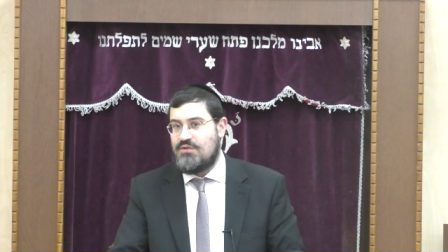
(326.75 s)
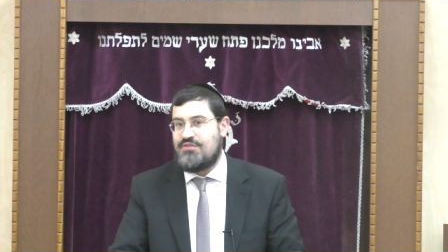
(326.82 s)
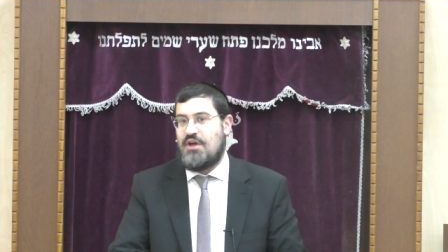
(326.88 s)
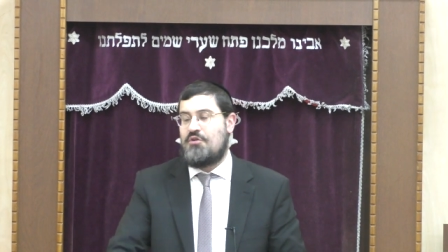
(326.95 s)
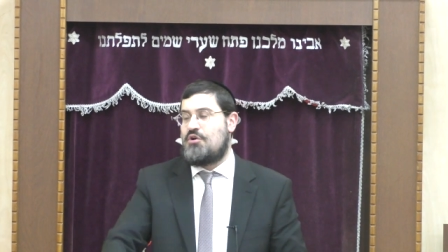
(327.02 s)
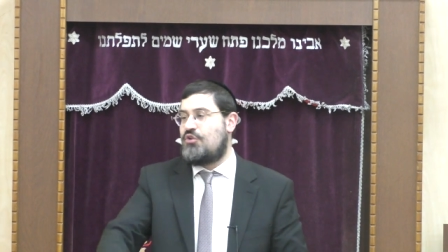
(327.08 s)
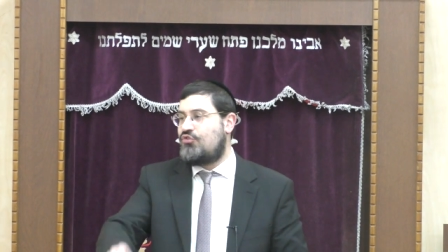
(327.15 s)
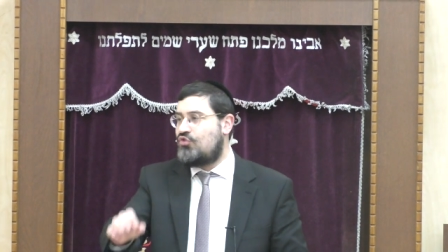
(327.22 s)

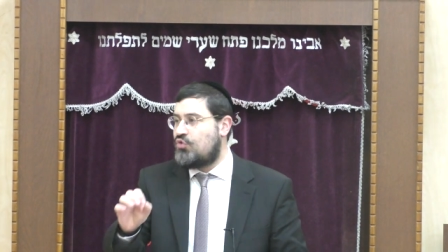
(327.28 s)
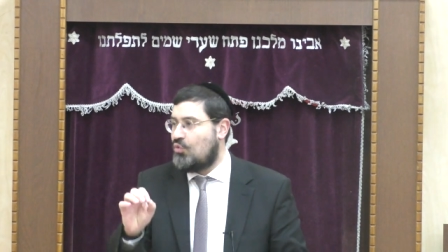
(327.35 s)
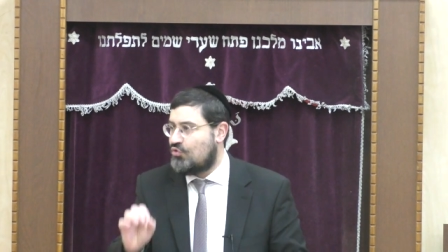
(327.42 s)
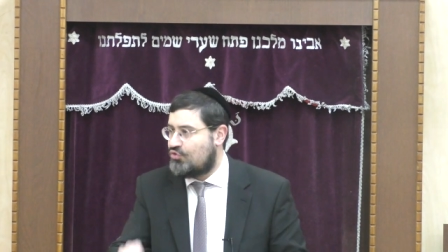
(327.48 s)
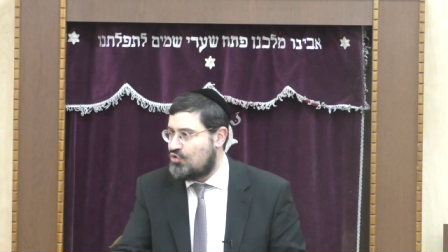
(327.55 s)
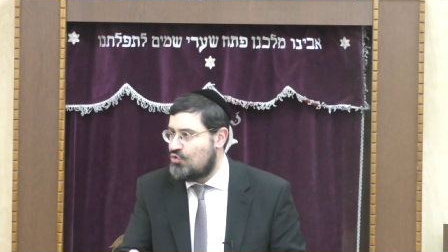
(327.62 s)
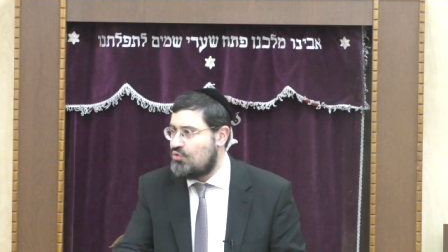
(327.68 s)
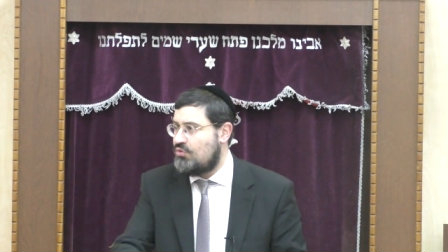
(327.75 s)
there are
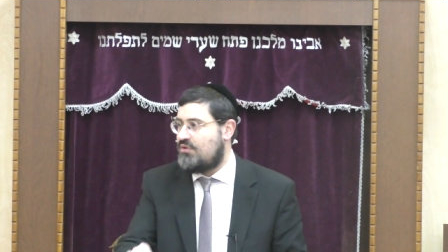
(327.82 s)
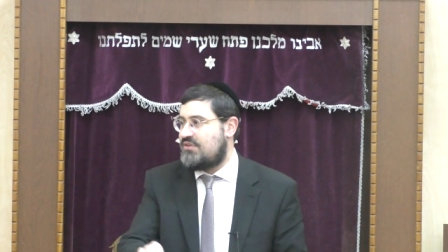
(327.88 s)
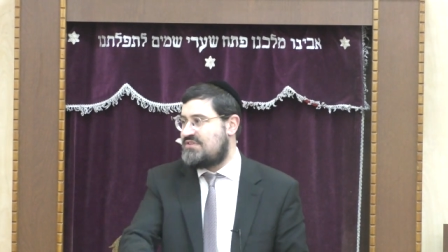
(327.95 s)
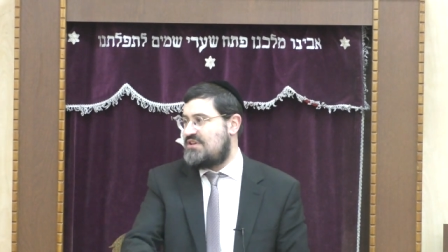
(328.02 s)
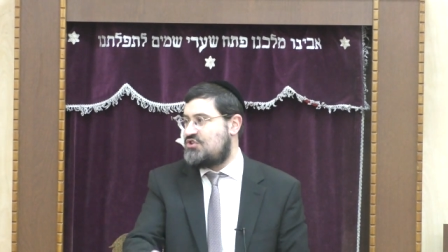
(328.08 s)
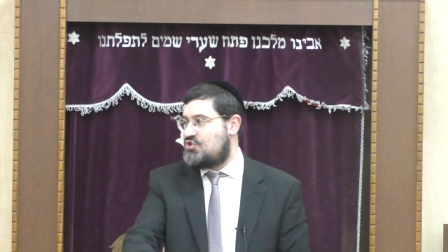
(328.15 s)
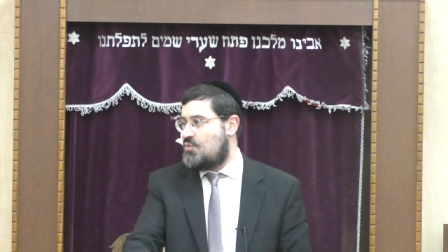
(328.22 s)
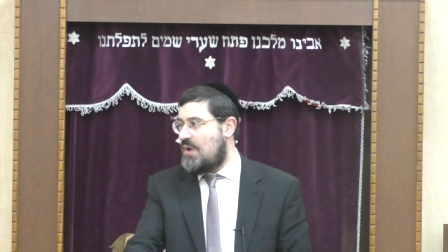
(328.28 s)
two
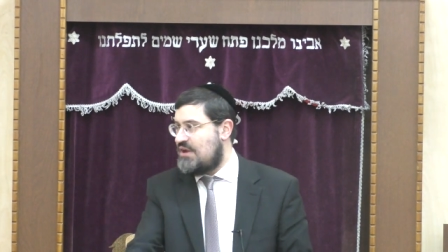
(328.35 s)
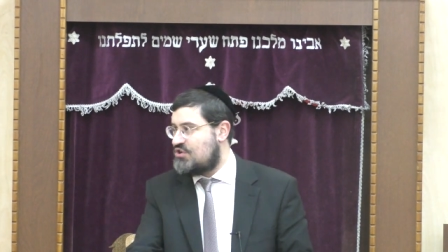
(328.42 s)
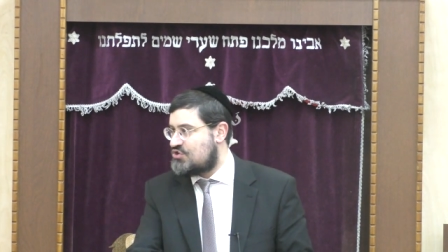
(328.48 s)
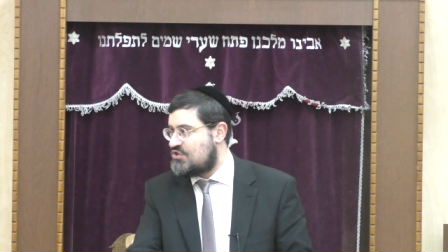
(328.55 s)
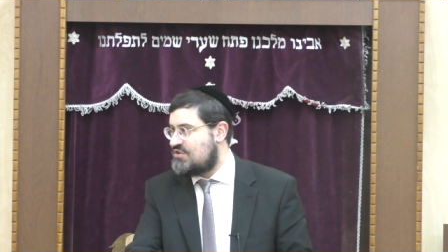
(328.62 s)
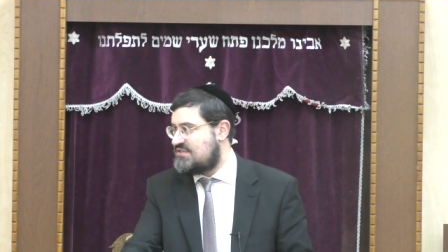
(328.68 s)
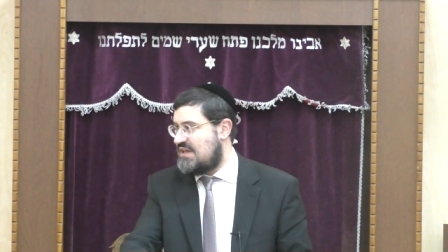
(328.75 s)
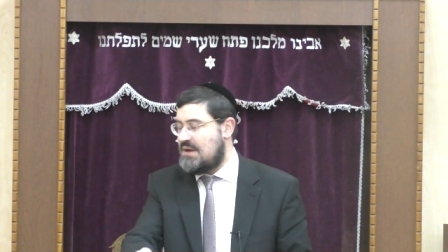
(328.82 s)

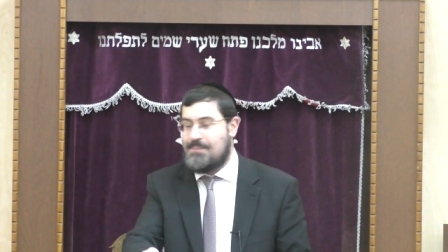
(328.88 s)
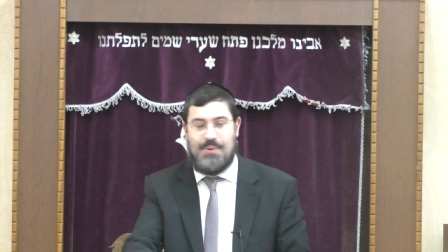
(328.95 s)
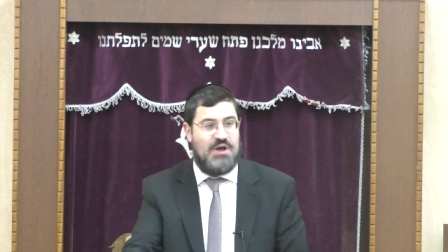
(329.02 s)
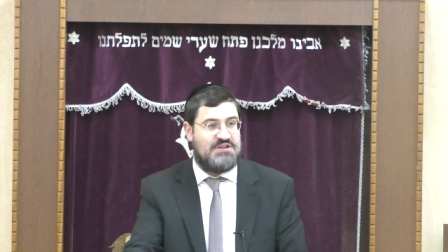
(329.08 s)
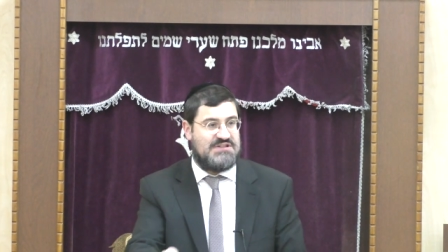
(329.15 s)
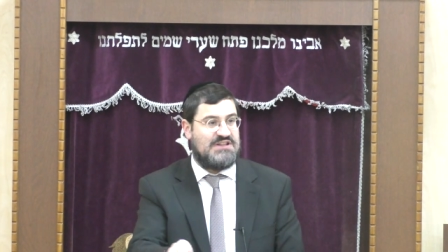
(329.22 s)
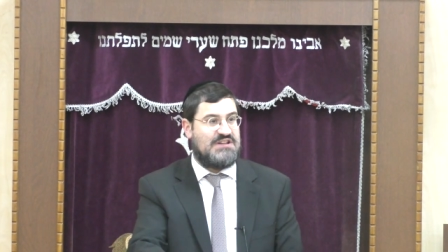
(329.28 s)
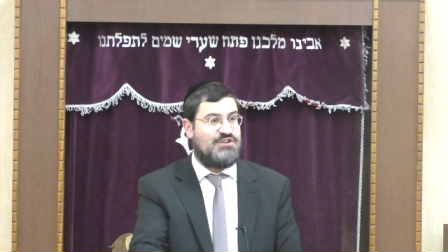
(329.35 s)
situations that a
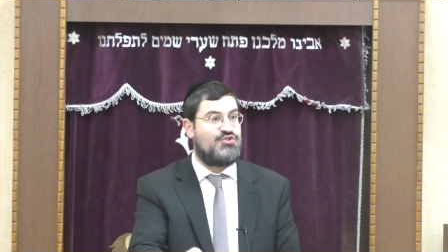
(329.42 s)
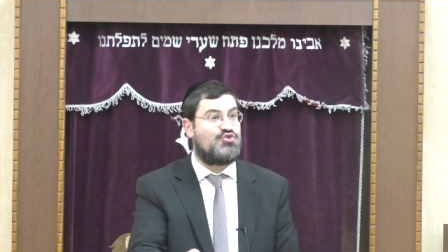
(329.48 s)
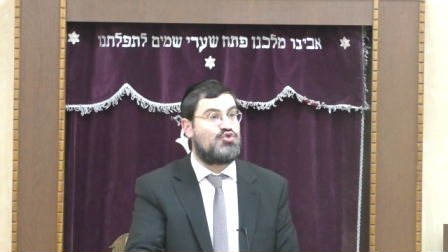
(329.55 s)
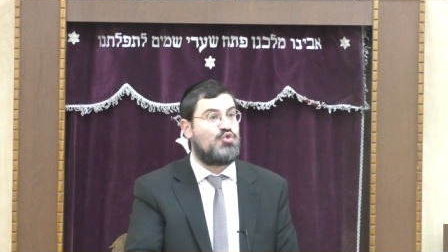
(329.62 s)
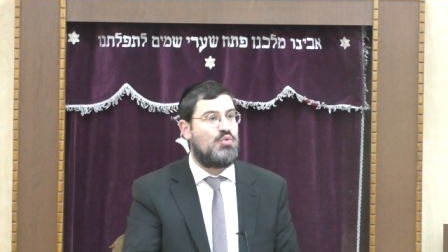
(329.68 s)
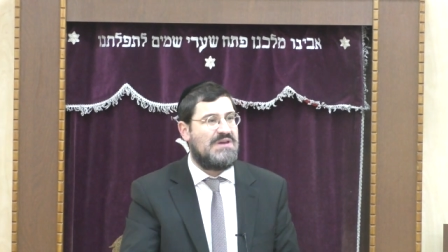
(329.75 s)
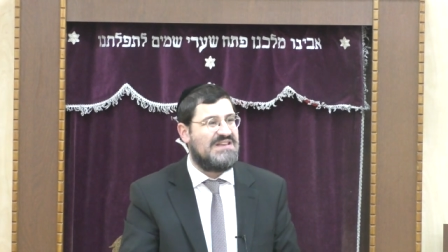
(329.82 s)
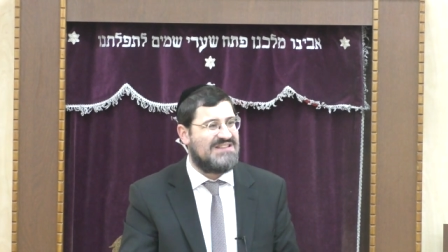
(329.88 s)
person can
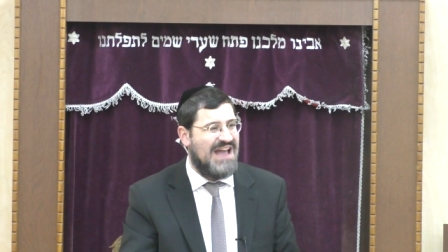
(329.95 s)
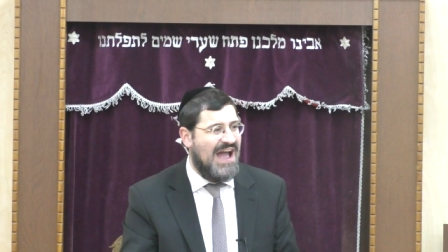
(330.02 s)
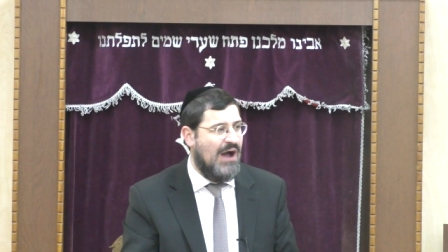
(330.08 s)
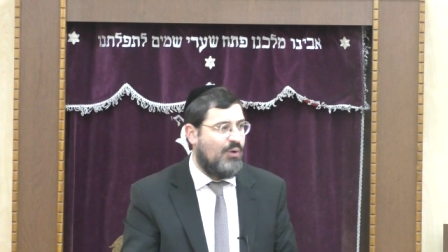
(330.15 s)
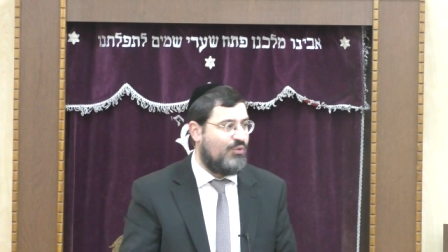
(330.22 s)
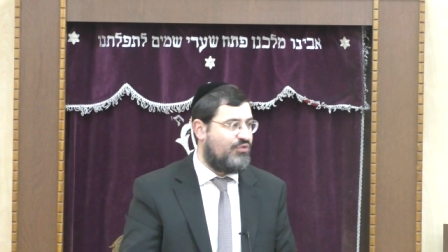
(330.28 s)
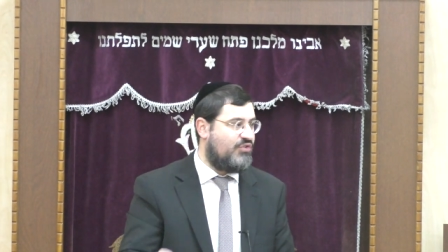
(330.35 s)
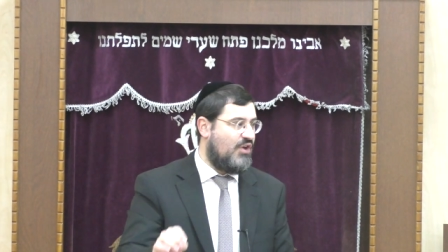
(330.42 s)
squeeze
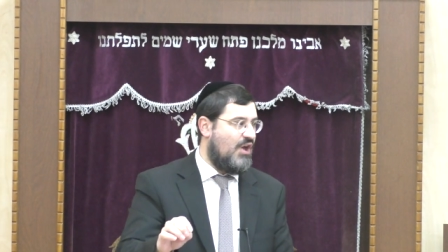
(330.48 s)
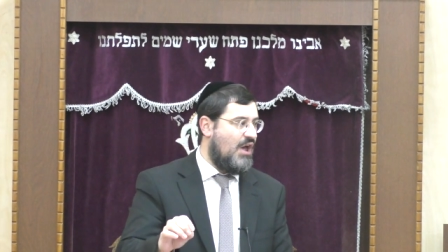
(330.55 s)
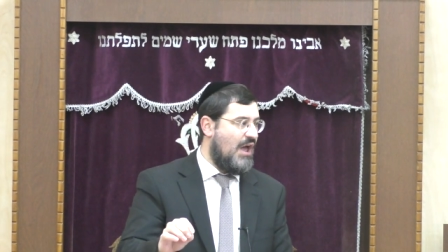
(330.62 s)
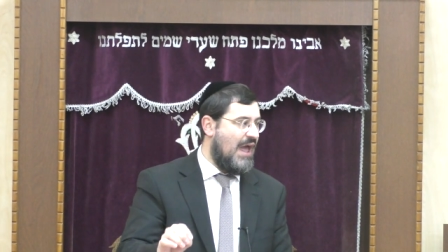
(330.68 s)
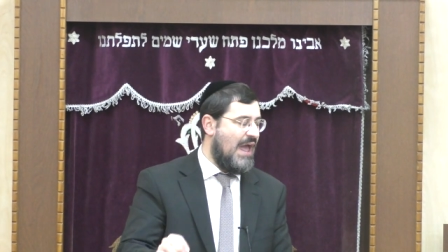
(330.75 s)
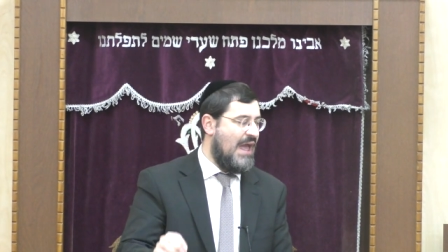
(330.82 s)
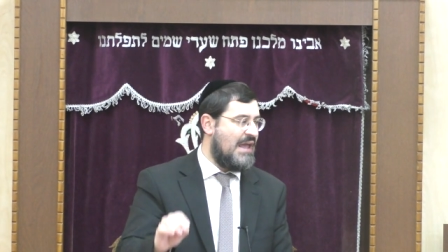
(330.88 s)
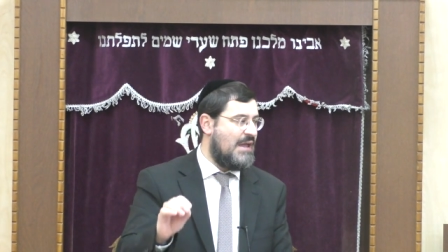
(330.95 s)
out
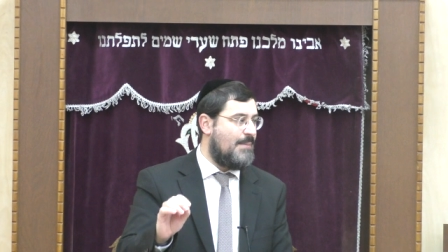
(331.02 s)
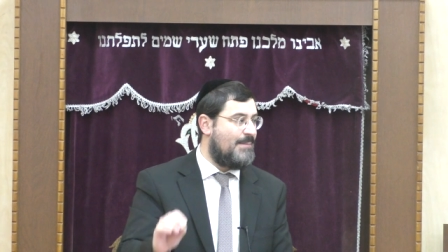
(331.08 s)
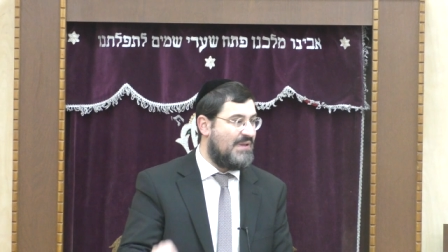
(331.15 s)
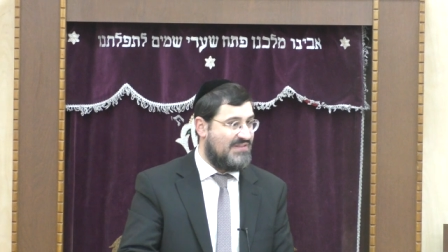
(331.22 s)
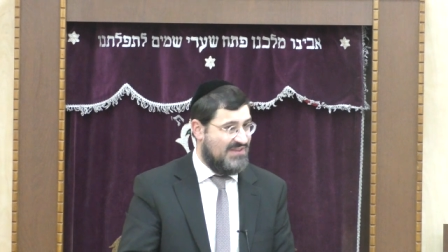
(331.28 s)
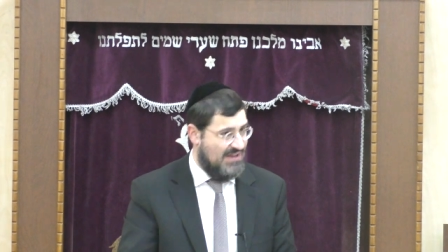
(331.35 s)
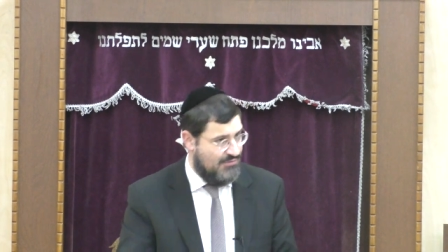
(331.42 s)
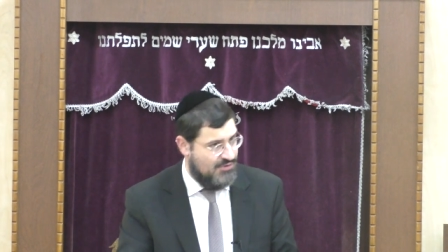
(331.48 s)
a
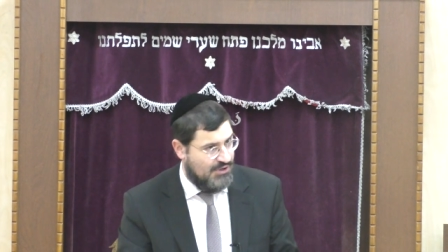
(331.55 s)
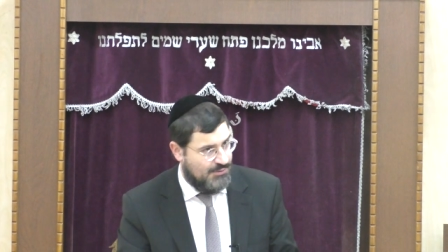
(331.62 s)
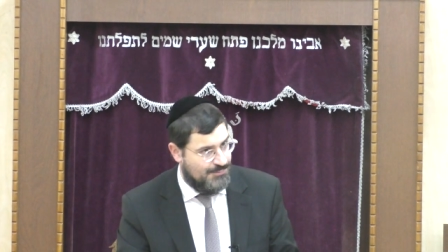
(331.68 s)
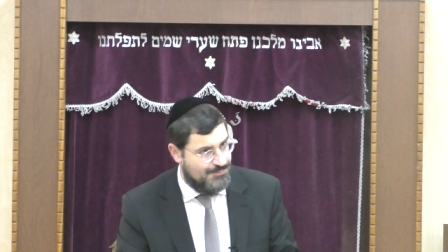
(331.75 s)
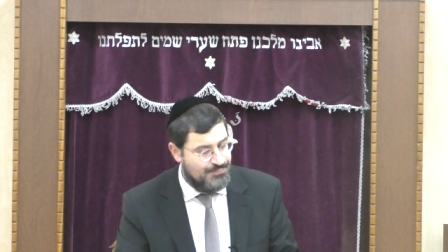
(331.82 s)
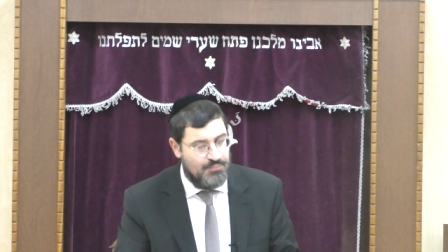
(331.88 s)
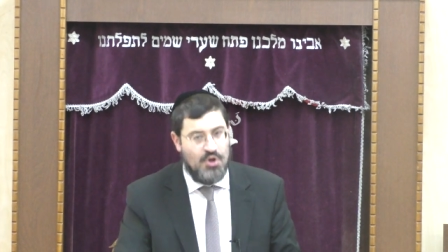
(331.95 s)
material.